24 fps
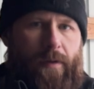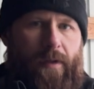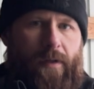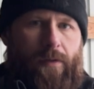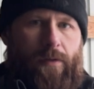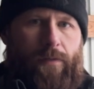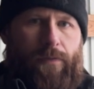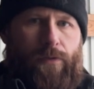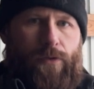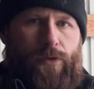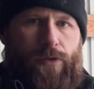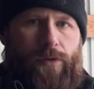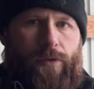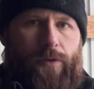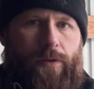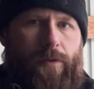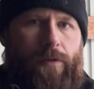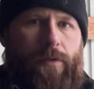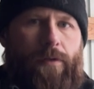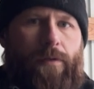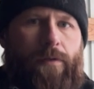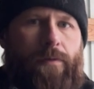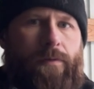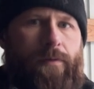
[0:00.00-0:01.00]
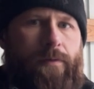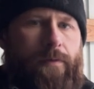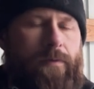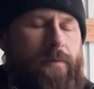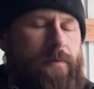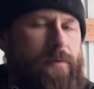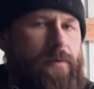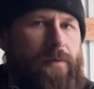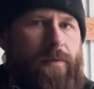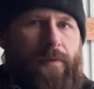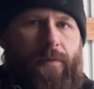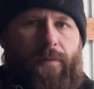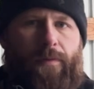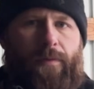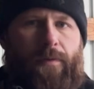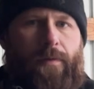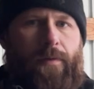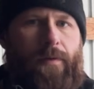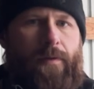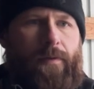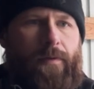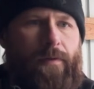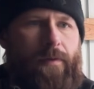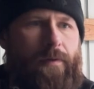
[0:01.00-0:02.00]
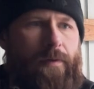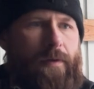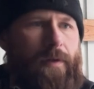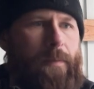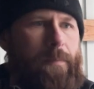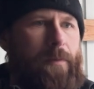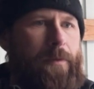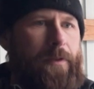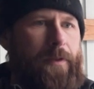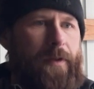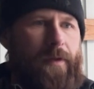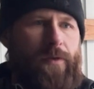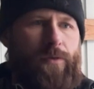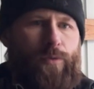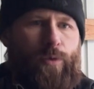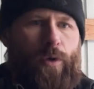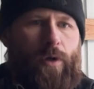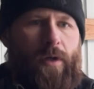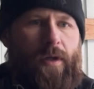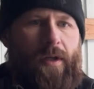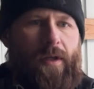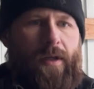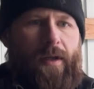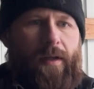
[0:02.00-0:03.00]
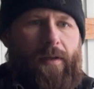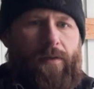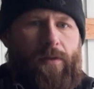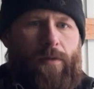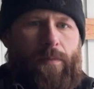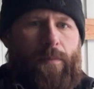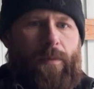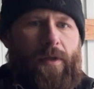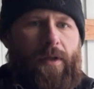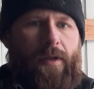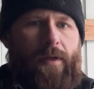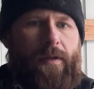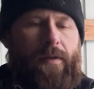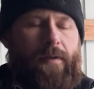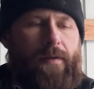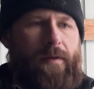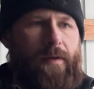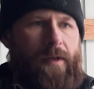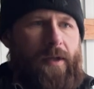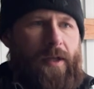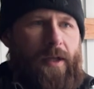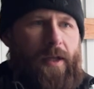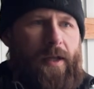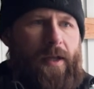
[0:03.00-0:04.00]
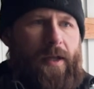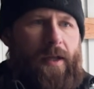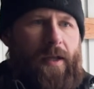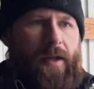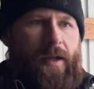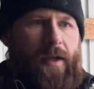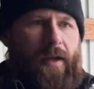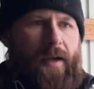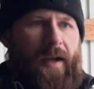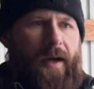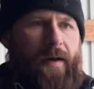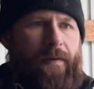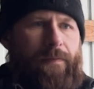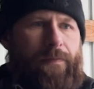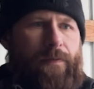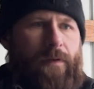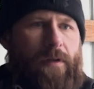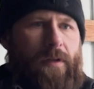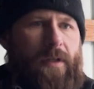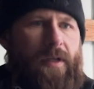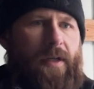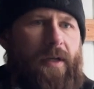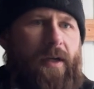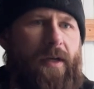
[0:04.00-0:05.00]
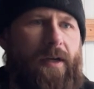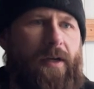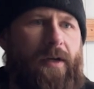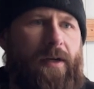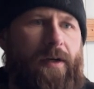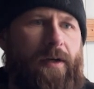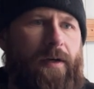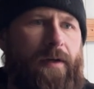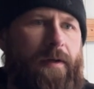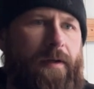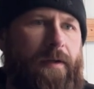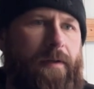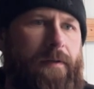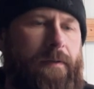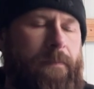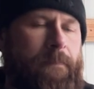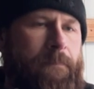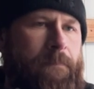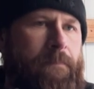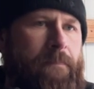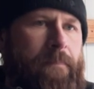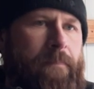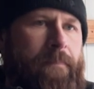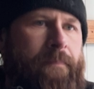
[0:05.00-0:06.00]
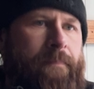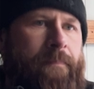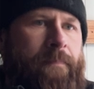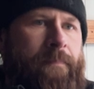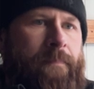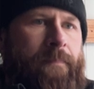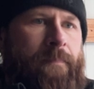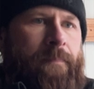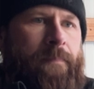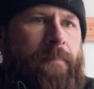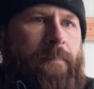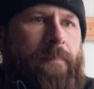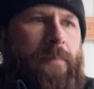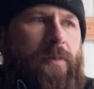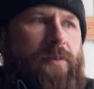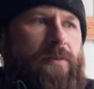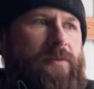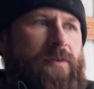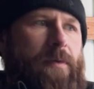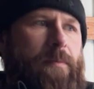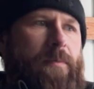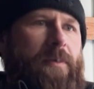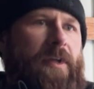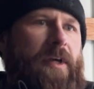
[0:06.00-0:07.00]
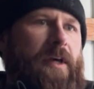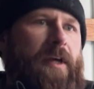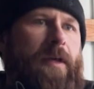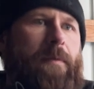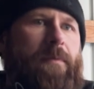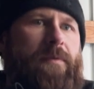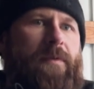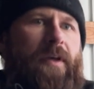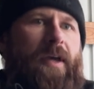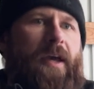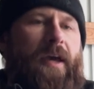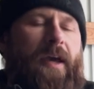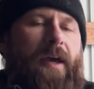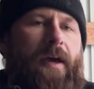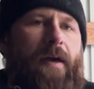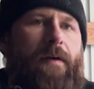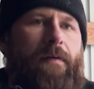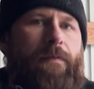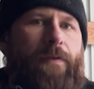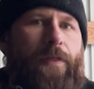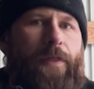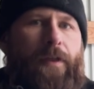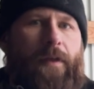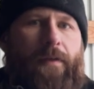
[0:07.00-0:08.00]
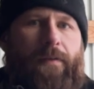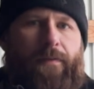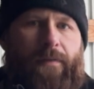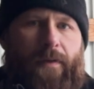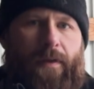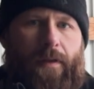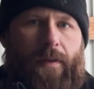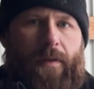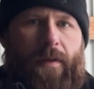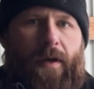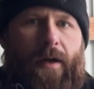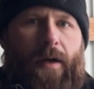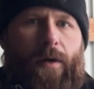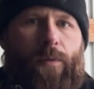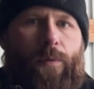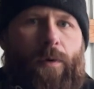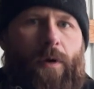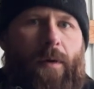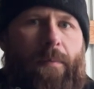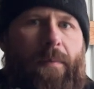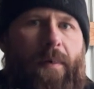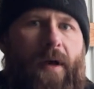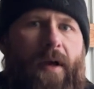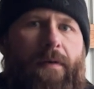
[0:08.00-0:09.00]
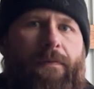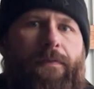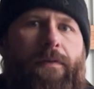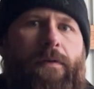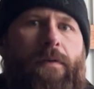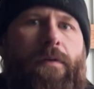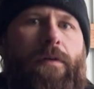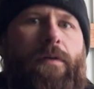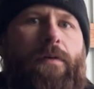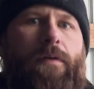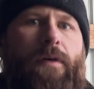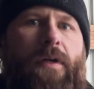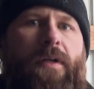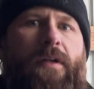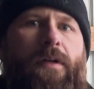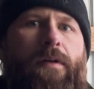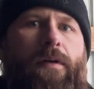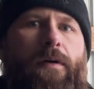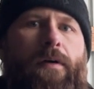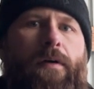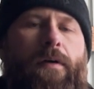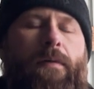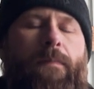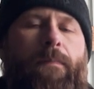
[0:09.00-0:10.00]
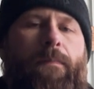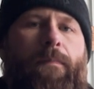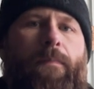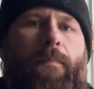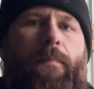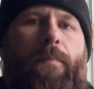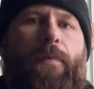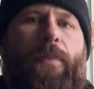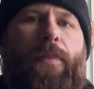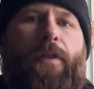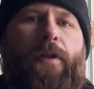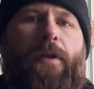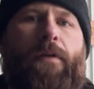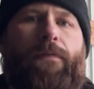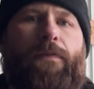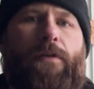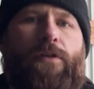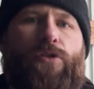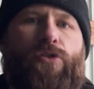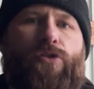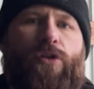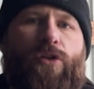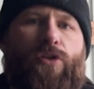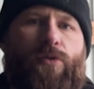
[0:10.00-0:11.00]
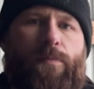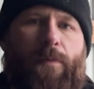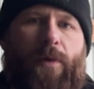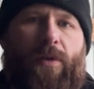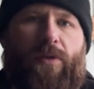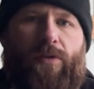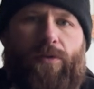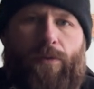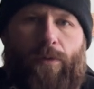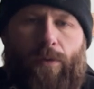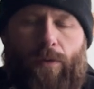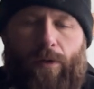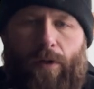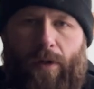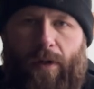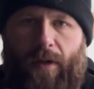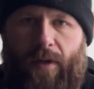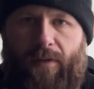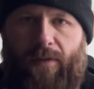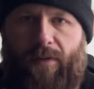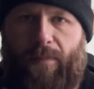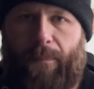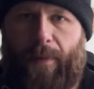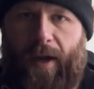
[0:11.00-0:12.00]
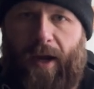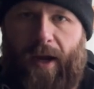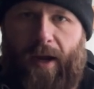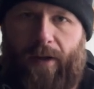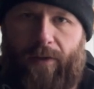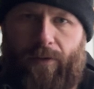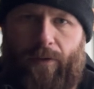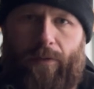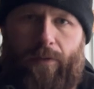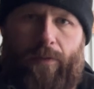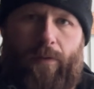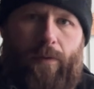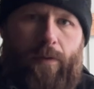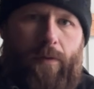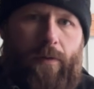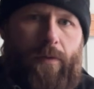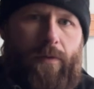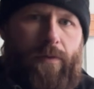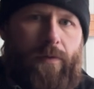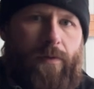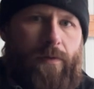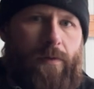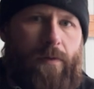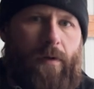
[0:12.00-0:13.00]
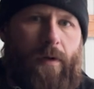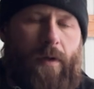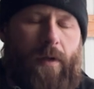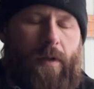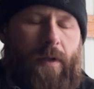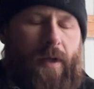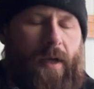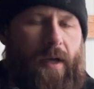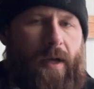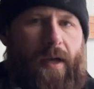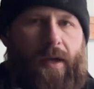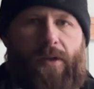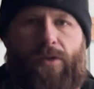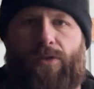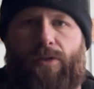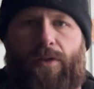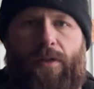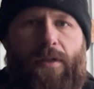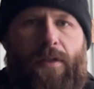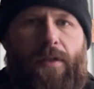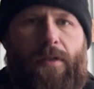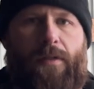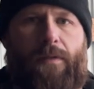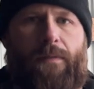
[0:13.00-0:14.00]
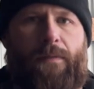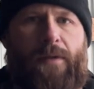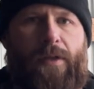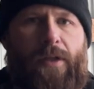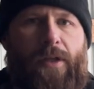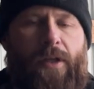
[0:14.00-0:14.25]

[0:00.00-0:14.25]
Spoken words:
that's for sure. Just a couple things working against me. Not feeling on. But sometimes I have things like that where I'm not feeling great at all. But then if I judge my score against past scores, I actually did